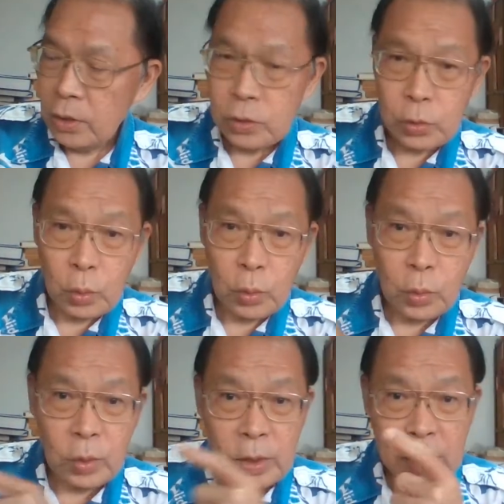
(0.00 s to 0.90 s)
So
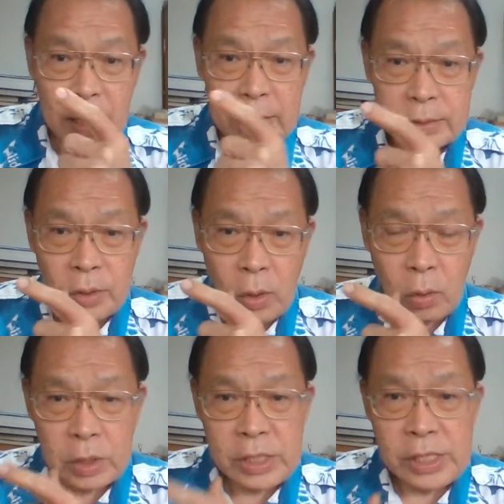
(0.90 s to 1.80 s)
not
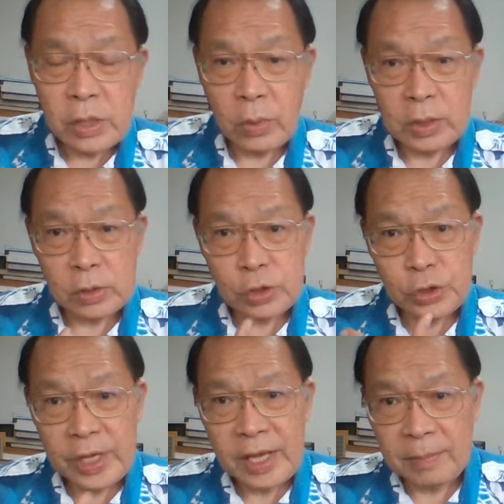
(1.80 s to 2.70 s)
only you want to
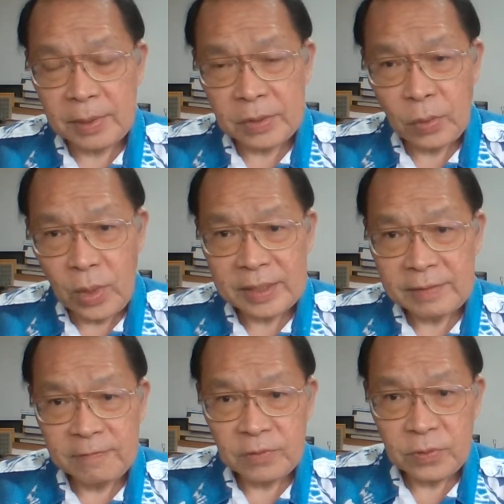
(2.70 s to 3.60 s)
share about the
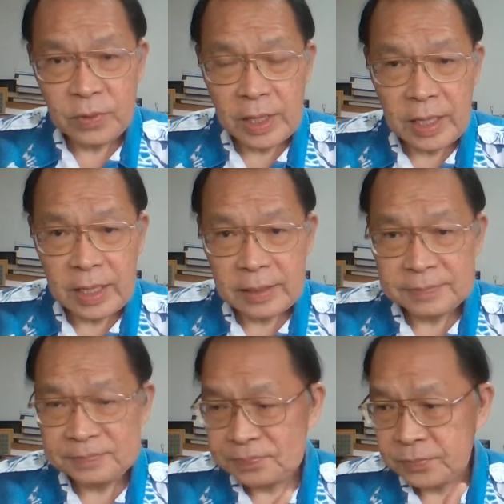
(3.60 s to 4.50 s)
wonderful
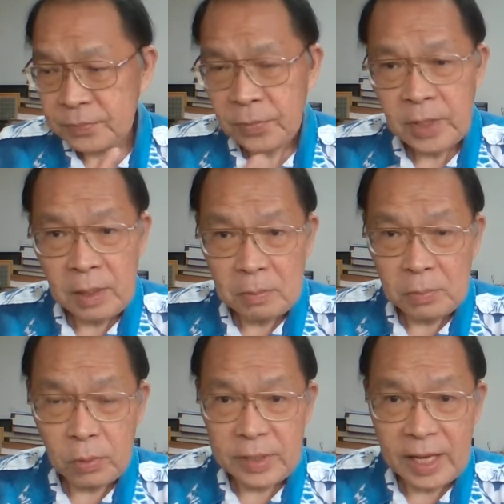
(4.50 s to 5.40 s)

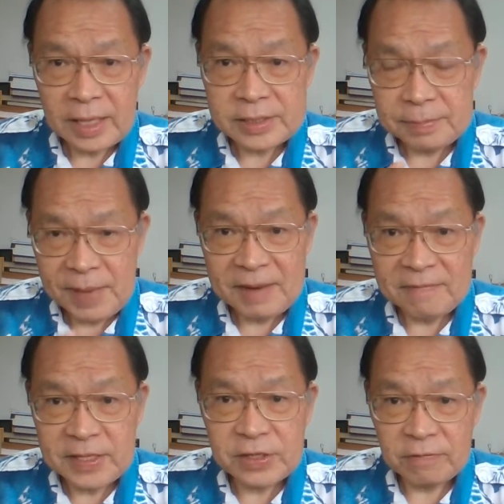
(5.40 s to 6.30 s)
products,
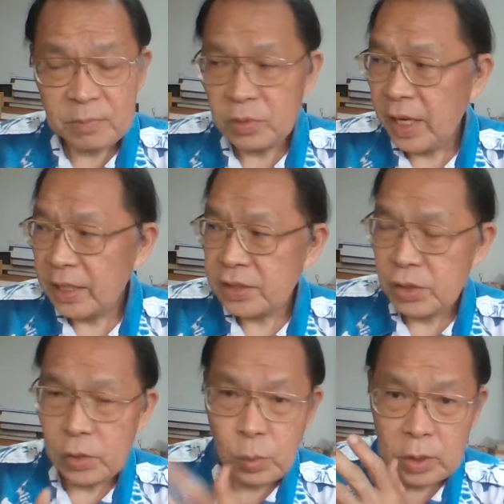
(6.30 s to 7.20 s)
benefits of products,
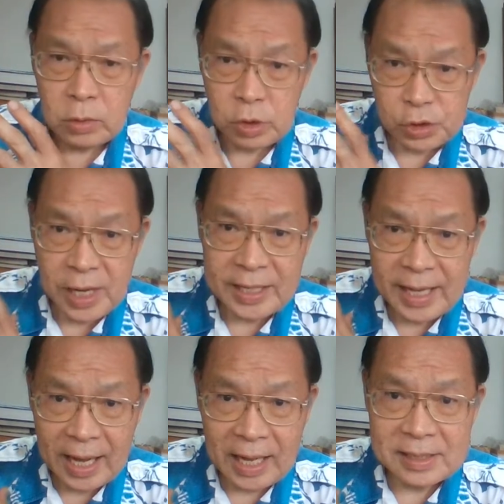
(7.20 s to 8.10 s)
you want to share
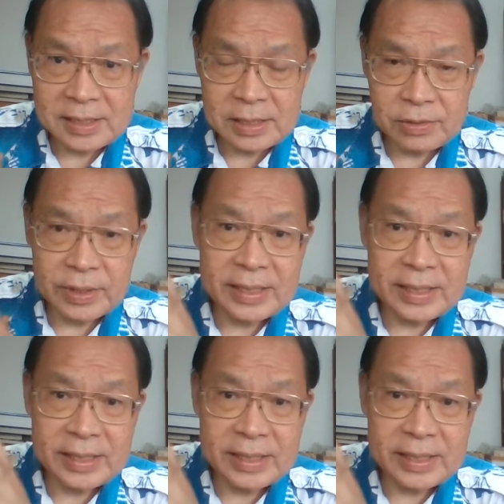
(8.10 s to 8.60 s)
the other secret.